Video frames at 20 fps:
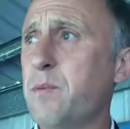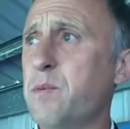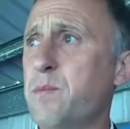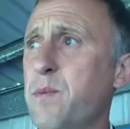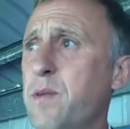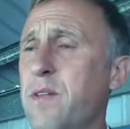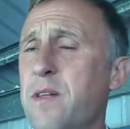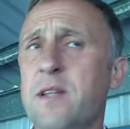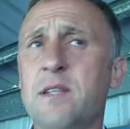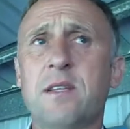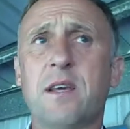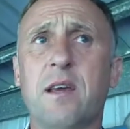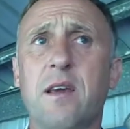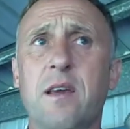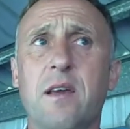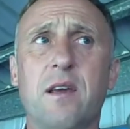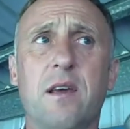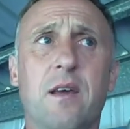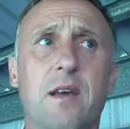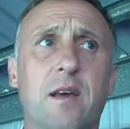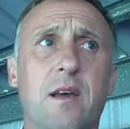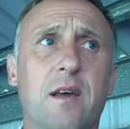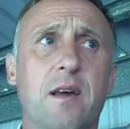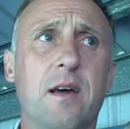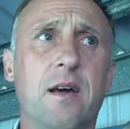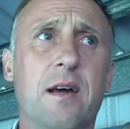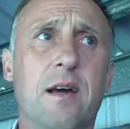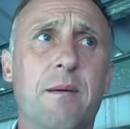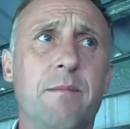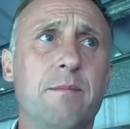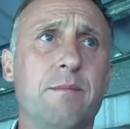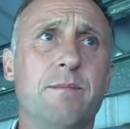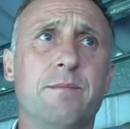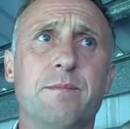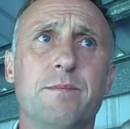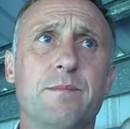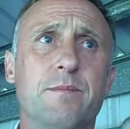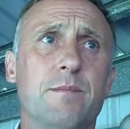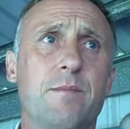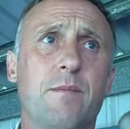pathetic. And
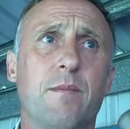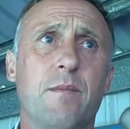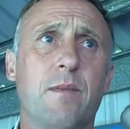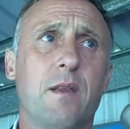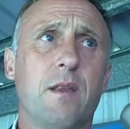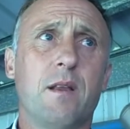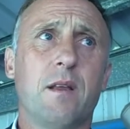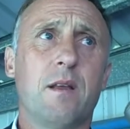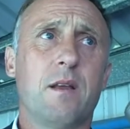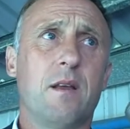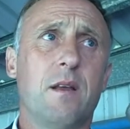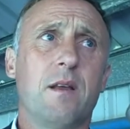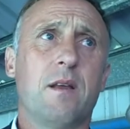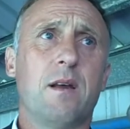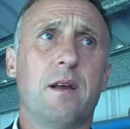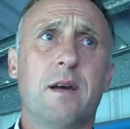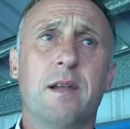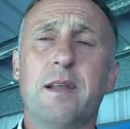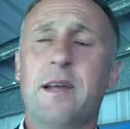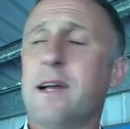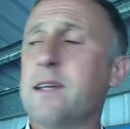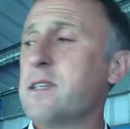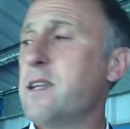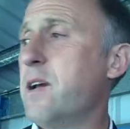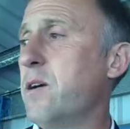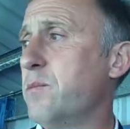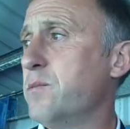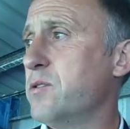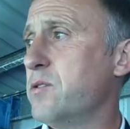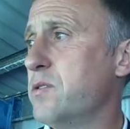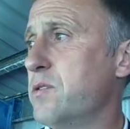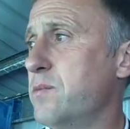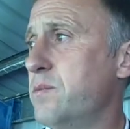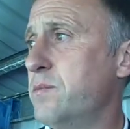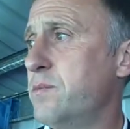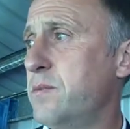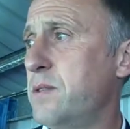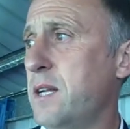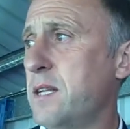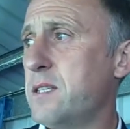it hasn't helped us.
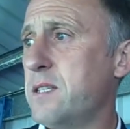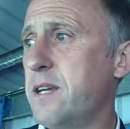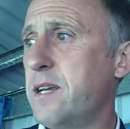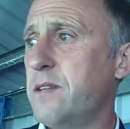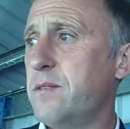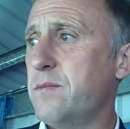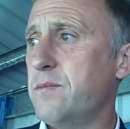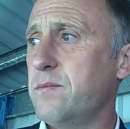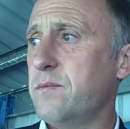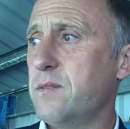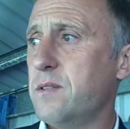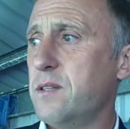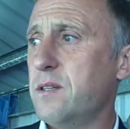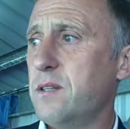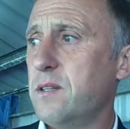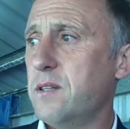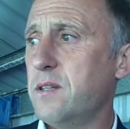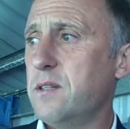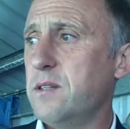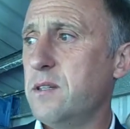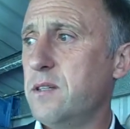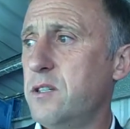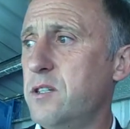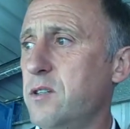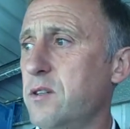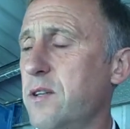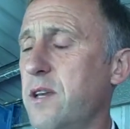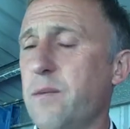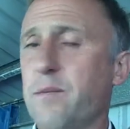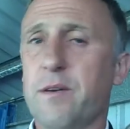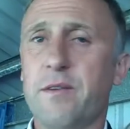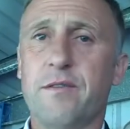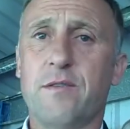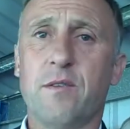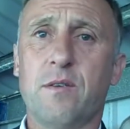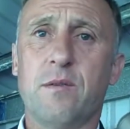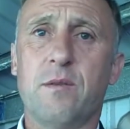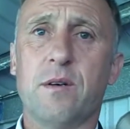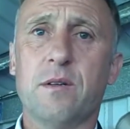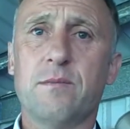That said, he shouldn't get beat
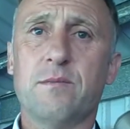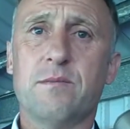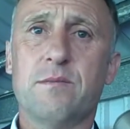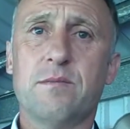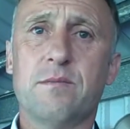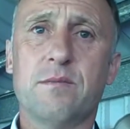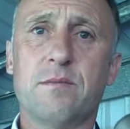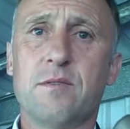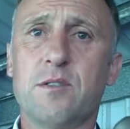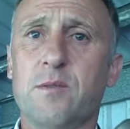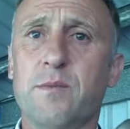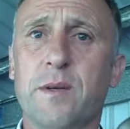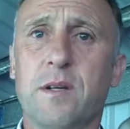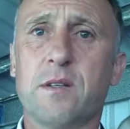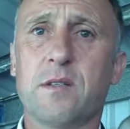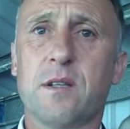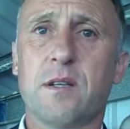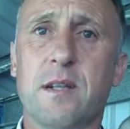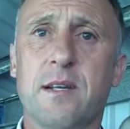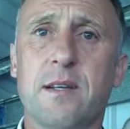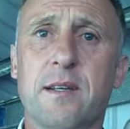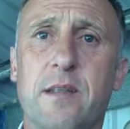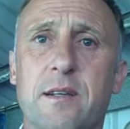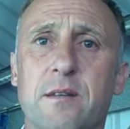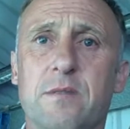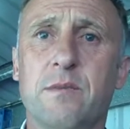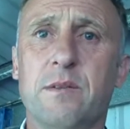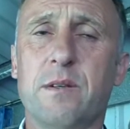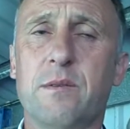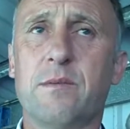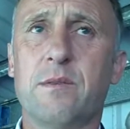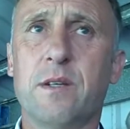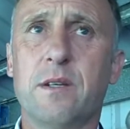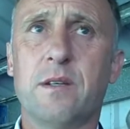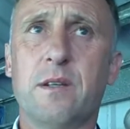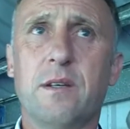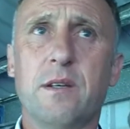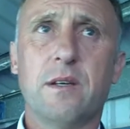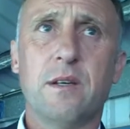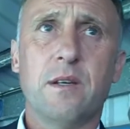4-1 just because of that. You know,
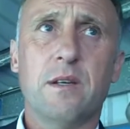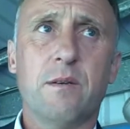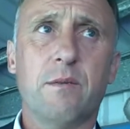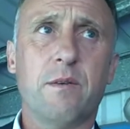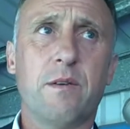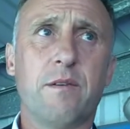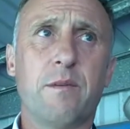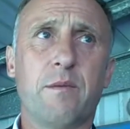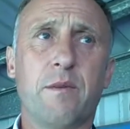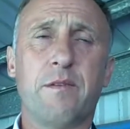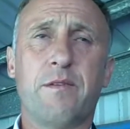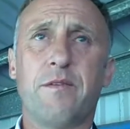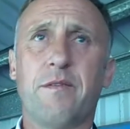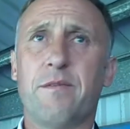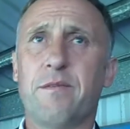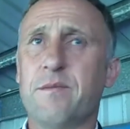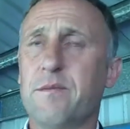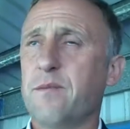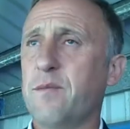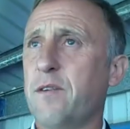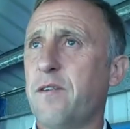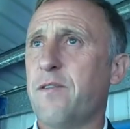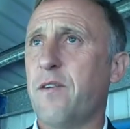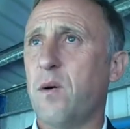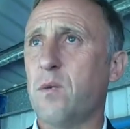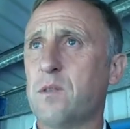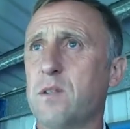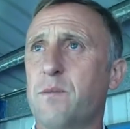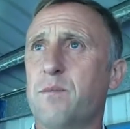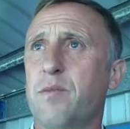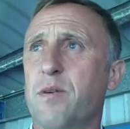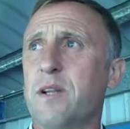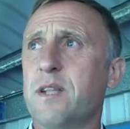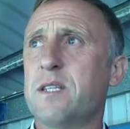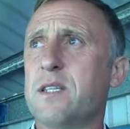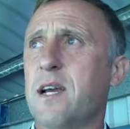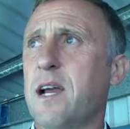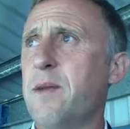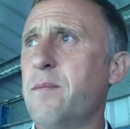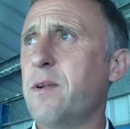we folded pretty
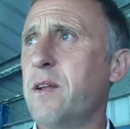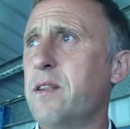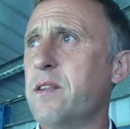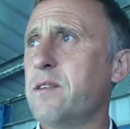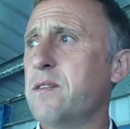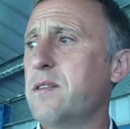timely